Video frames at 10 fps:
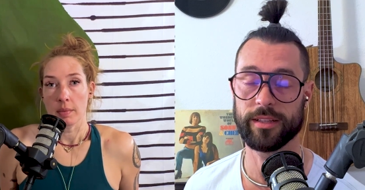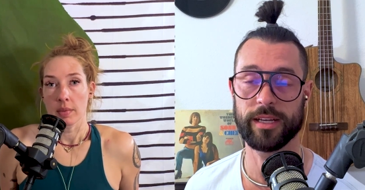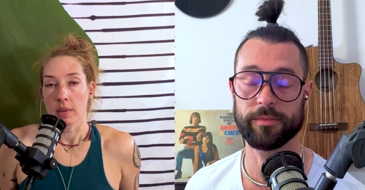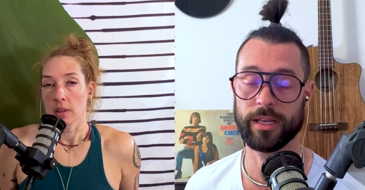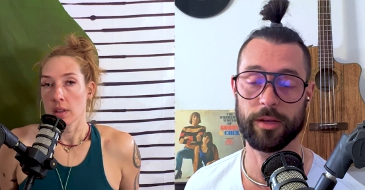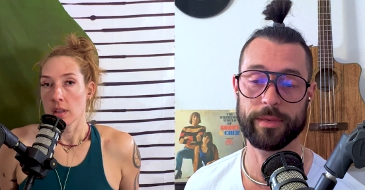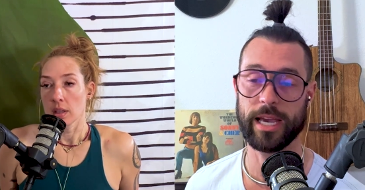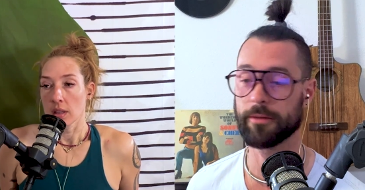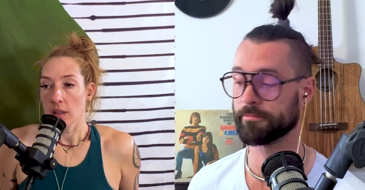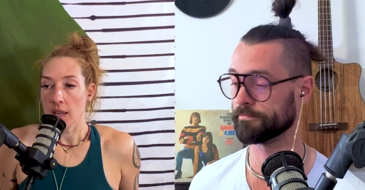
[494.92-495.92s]
Speaker 1: help help you
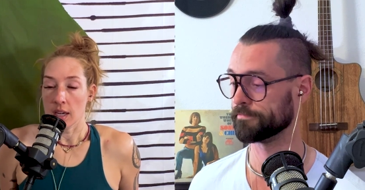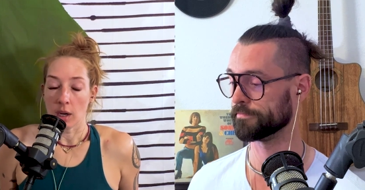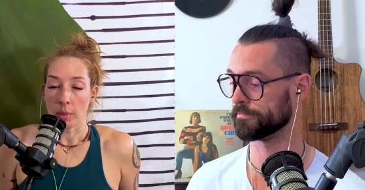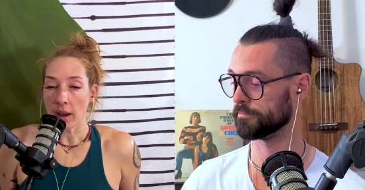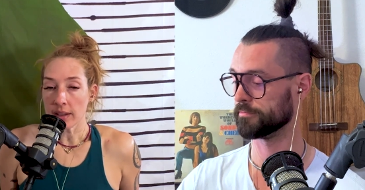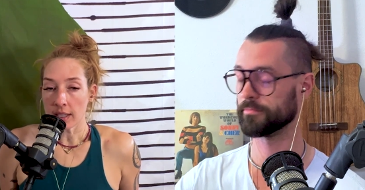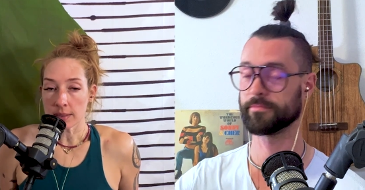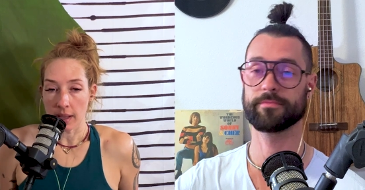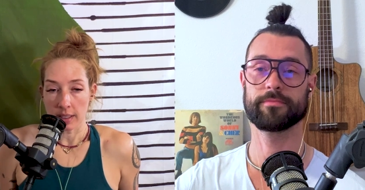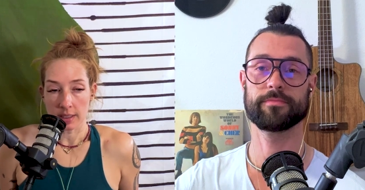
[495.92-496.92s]
out.
Speaker 2: He did our
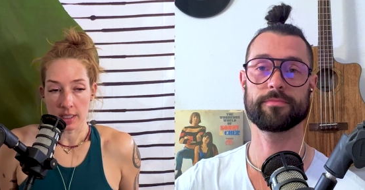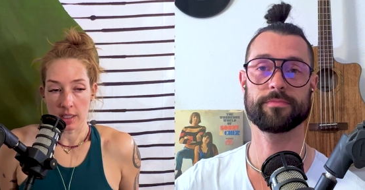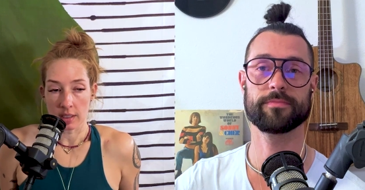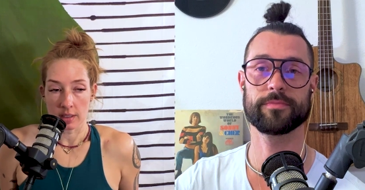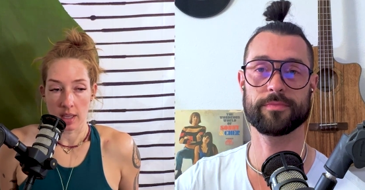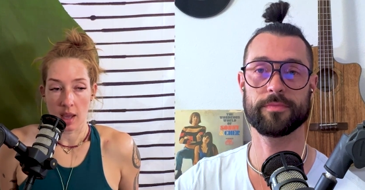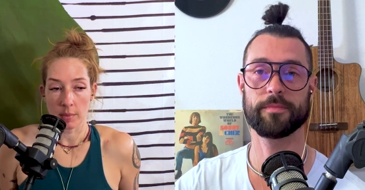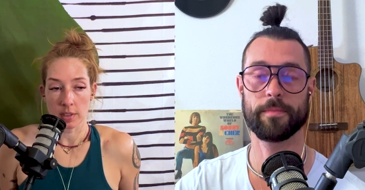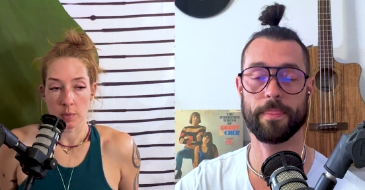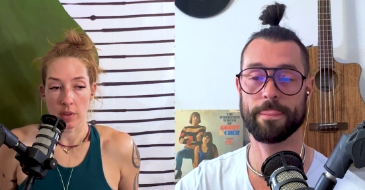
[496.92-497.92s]
podcast mics. He does. He
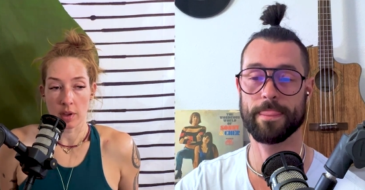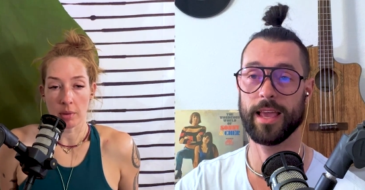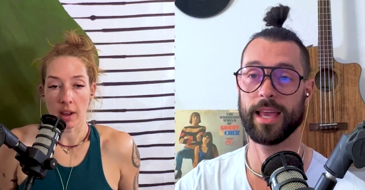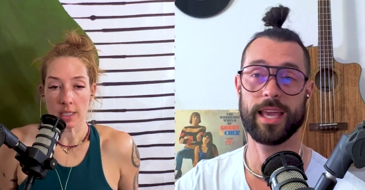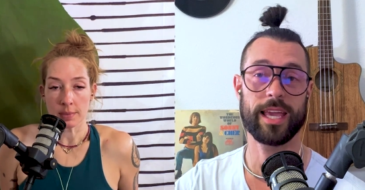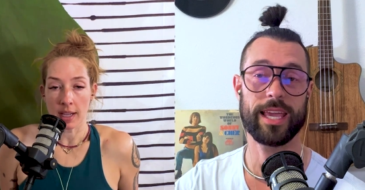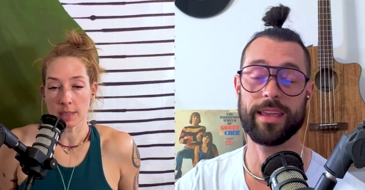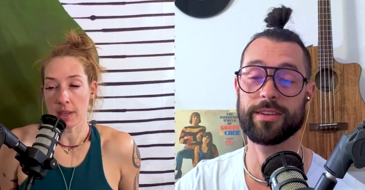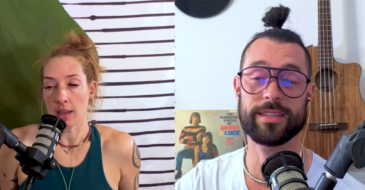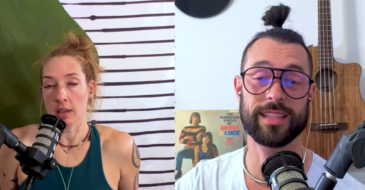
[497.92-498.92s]
helps us with our Pilates mics. He
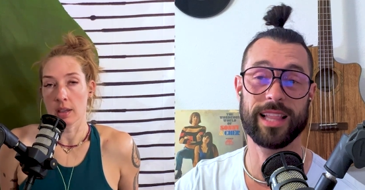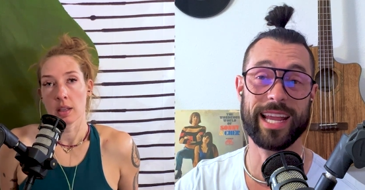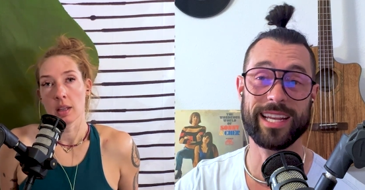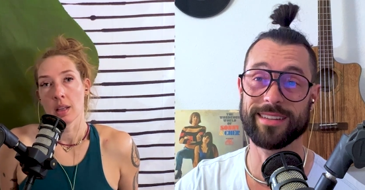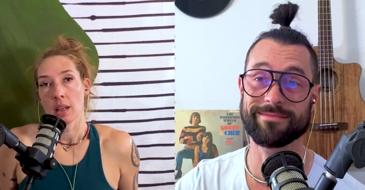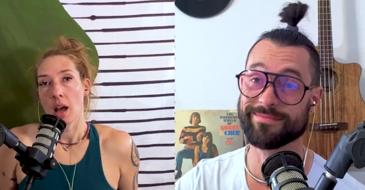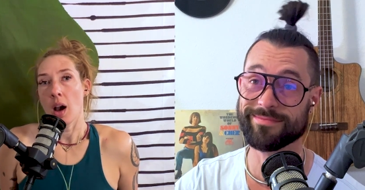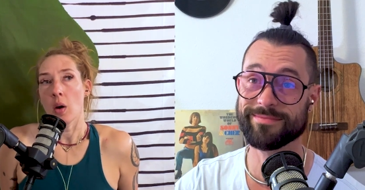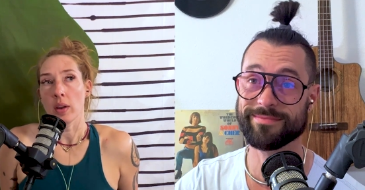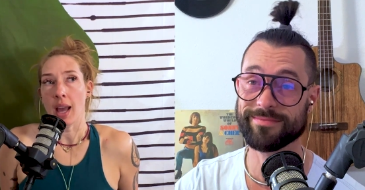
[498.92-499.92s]
even speaking, does lighting.
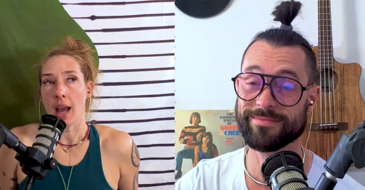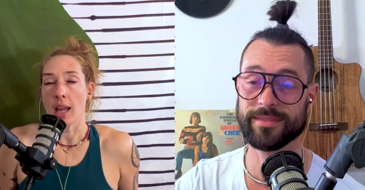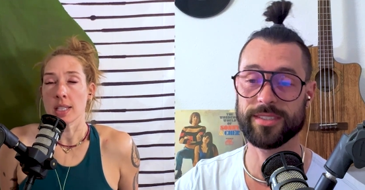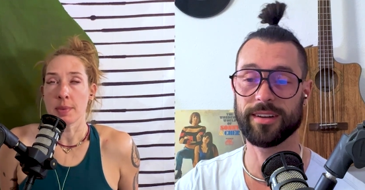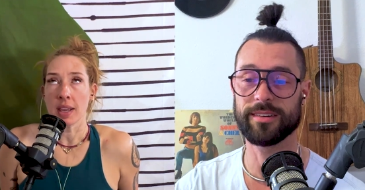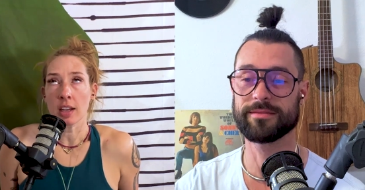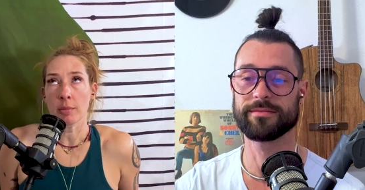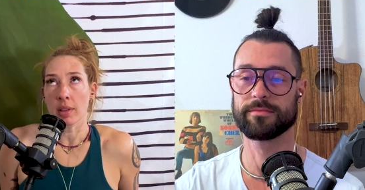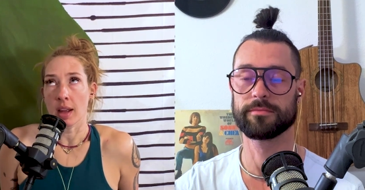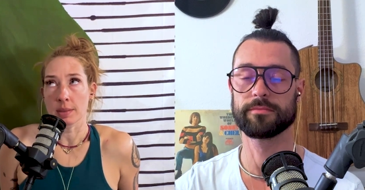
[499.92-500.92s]
Oh yeah, and so, speaking
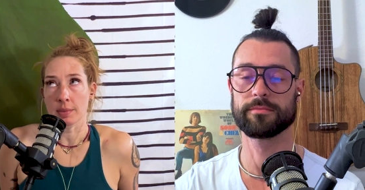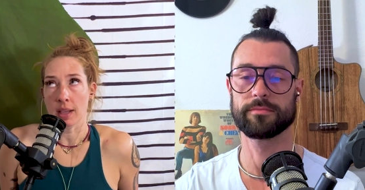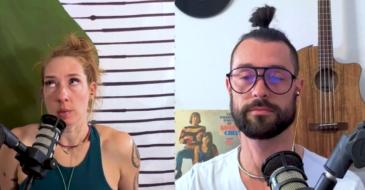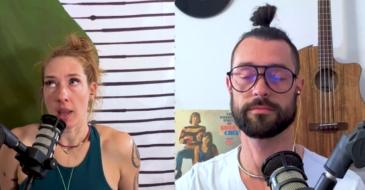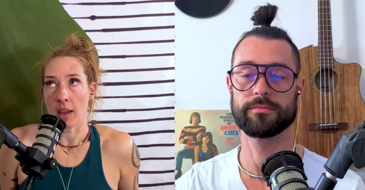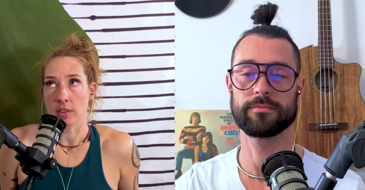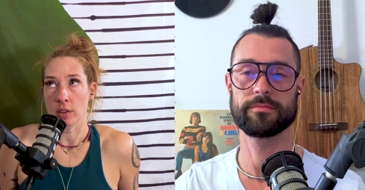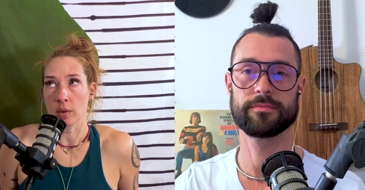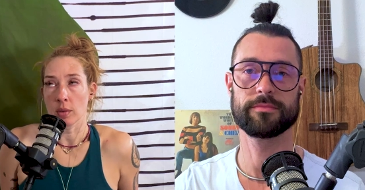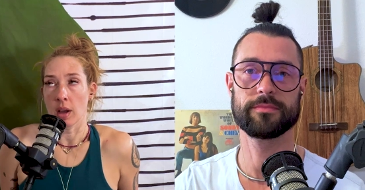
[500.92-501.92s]
of Pilates mics, we have
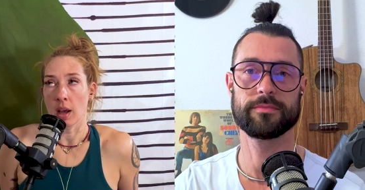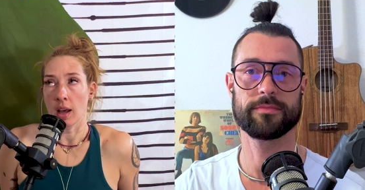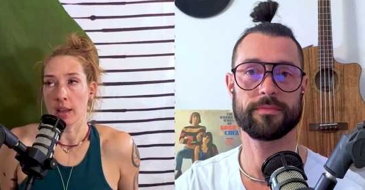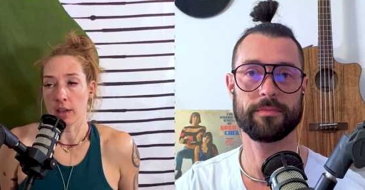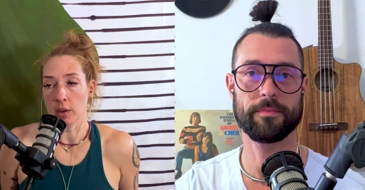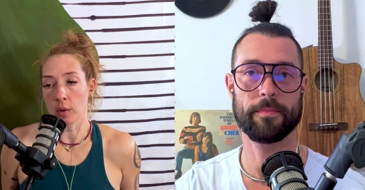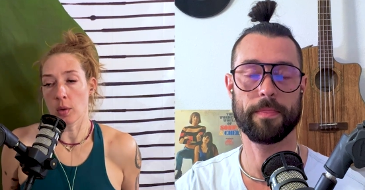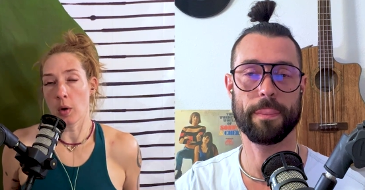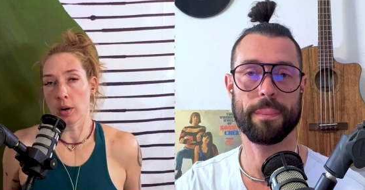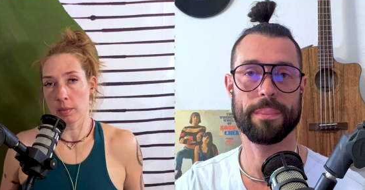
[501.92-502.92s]
to uh, get a new
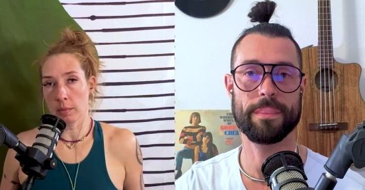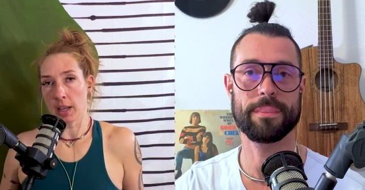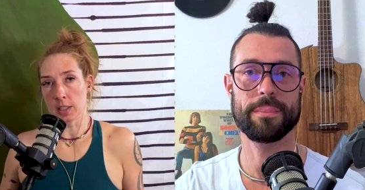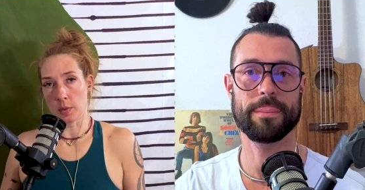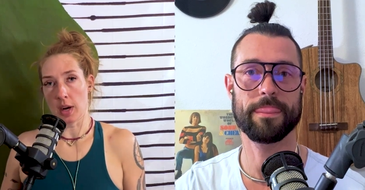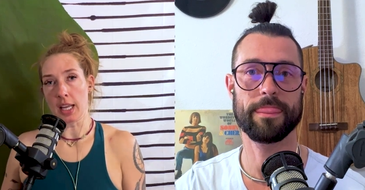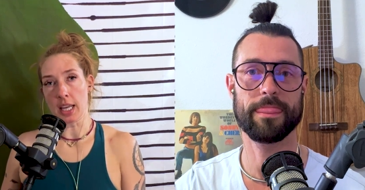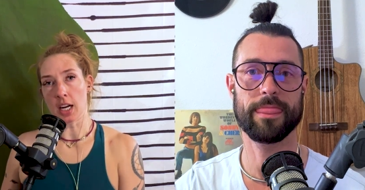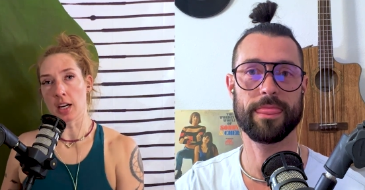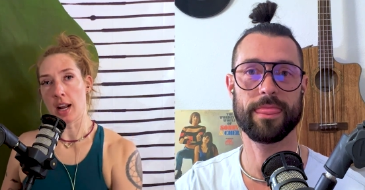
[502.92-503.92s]
cord because we're at a
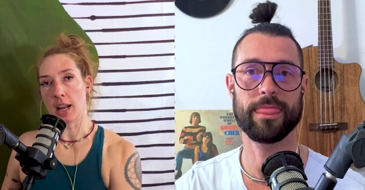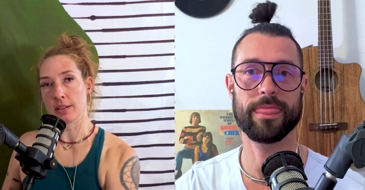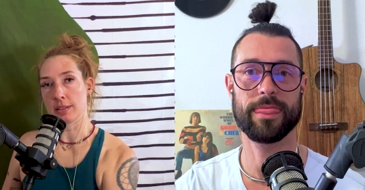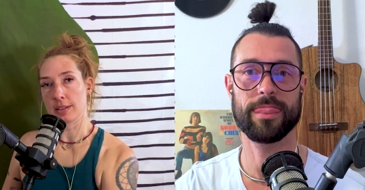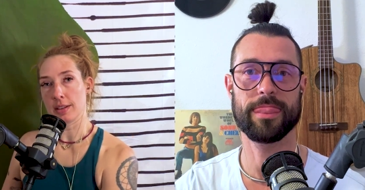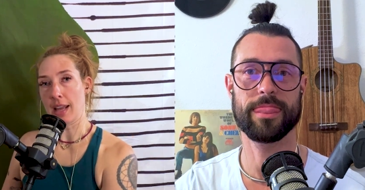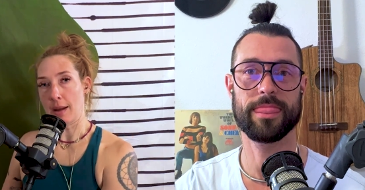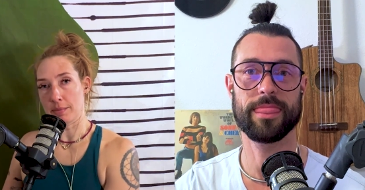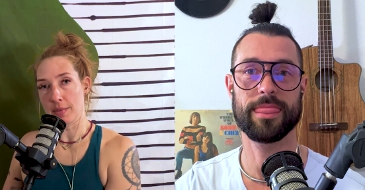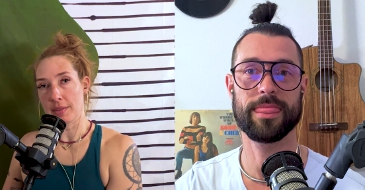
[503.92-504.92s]
year here and
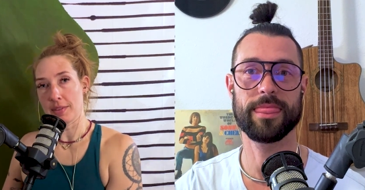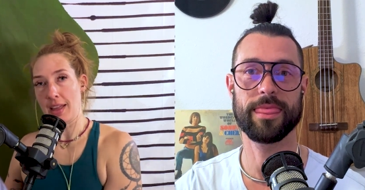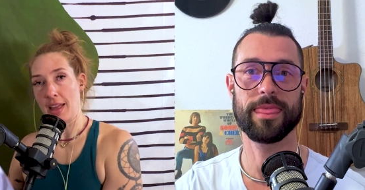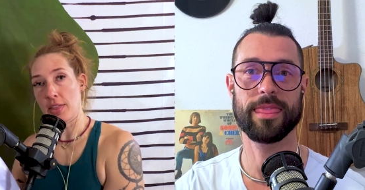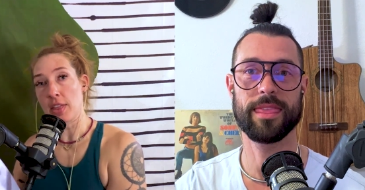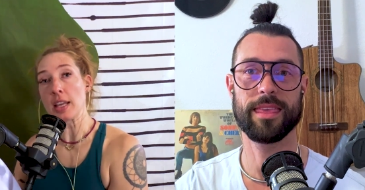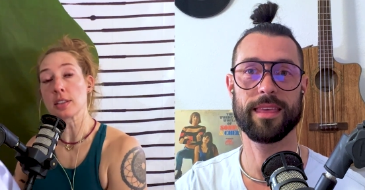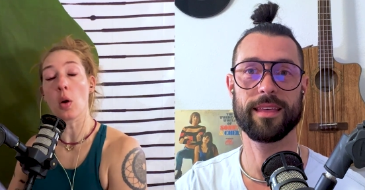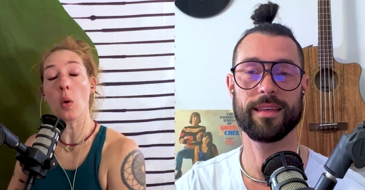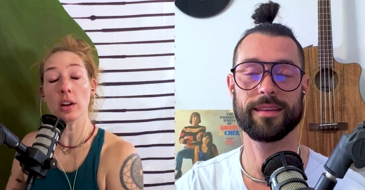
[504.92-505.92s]
yeah.
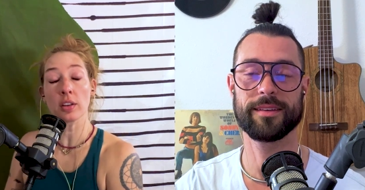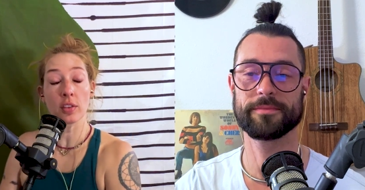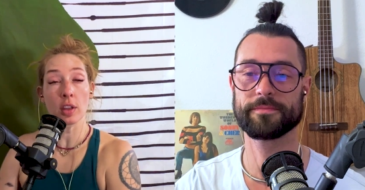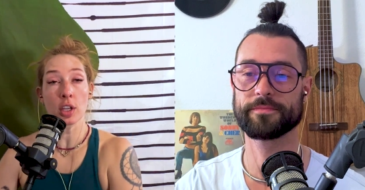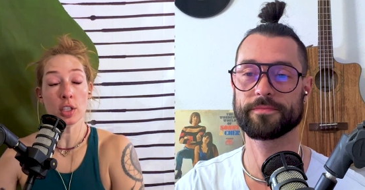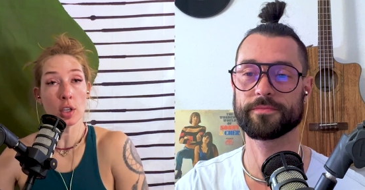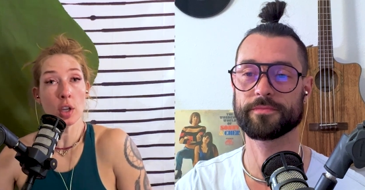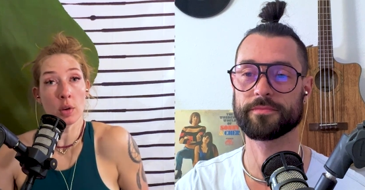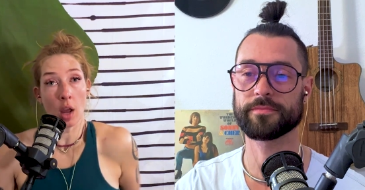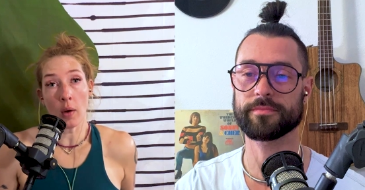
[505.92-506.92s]
These cords, just so
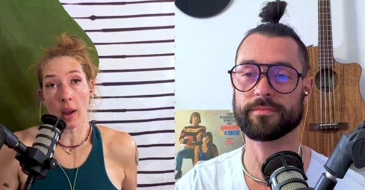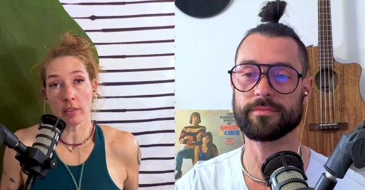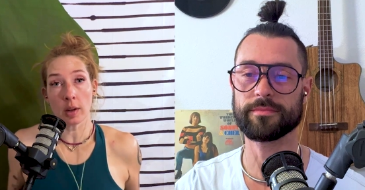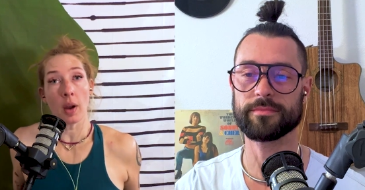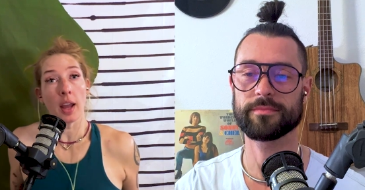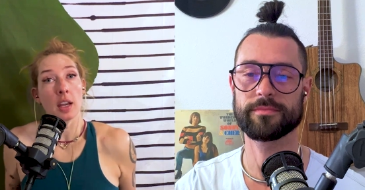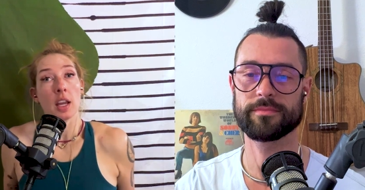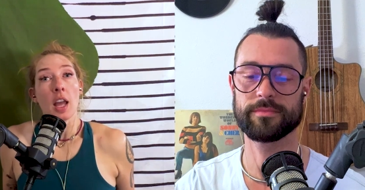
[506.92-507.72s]
you know, everyone,